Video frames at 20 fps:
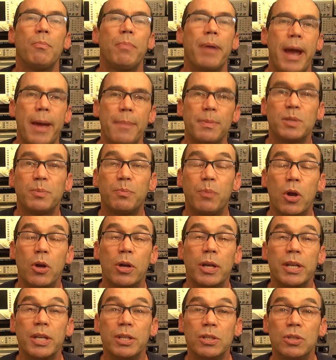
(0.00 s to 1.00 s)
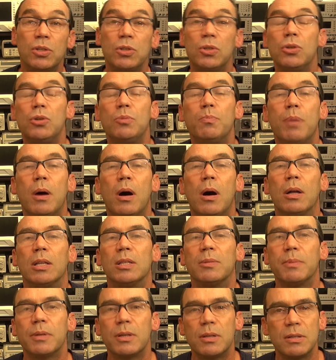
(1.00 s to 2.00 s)
perhaps broken into two
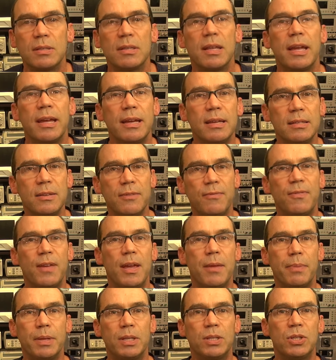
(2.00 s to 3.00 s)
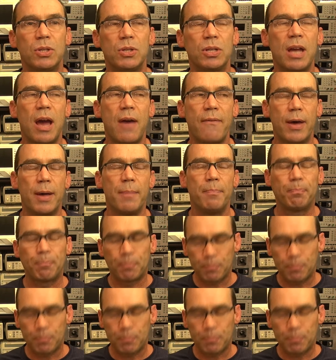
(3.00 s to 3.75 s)
parts, because there is a fair bit to cover.